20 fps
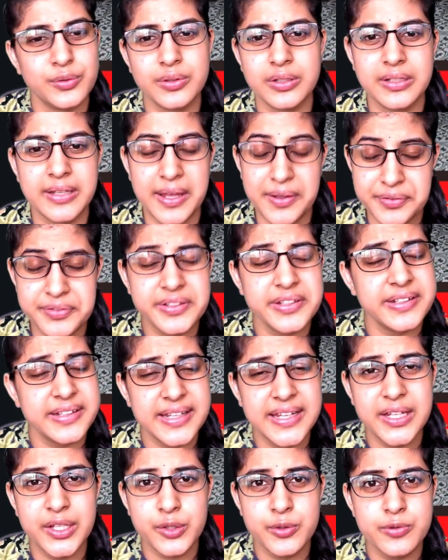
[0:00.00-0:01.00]
can
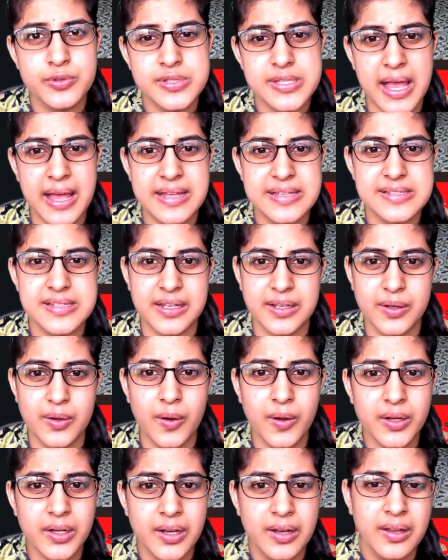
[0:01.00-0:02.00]
definitely use as
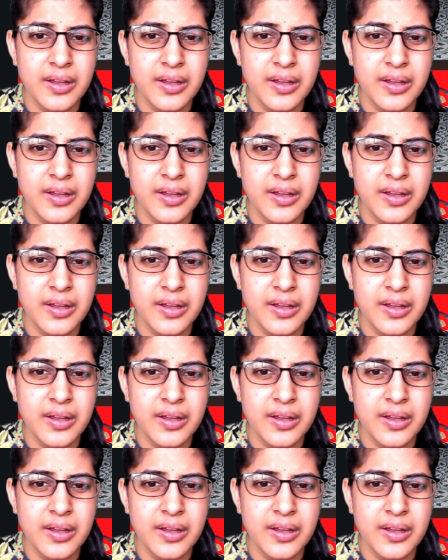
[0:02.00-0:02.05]
decor